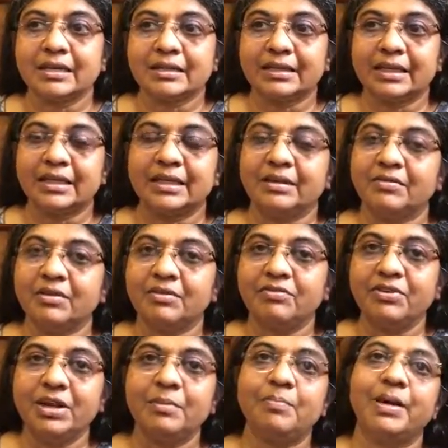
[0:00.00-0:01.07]
that they will
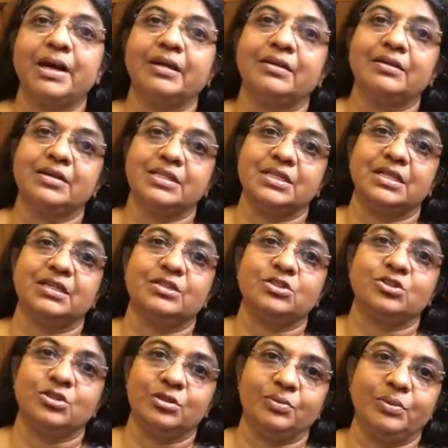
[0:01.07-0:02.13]
feed back the results
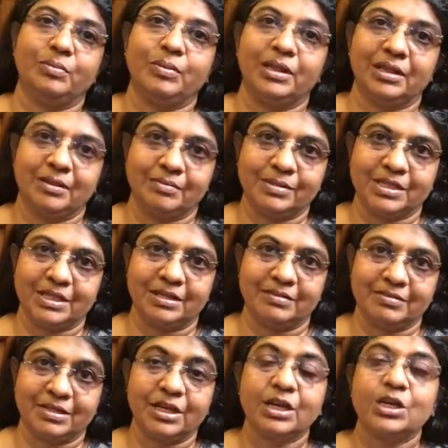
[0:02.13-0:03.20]
to the women
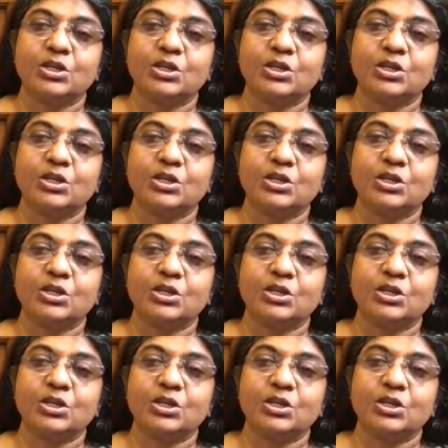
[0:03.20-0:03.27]
themselves.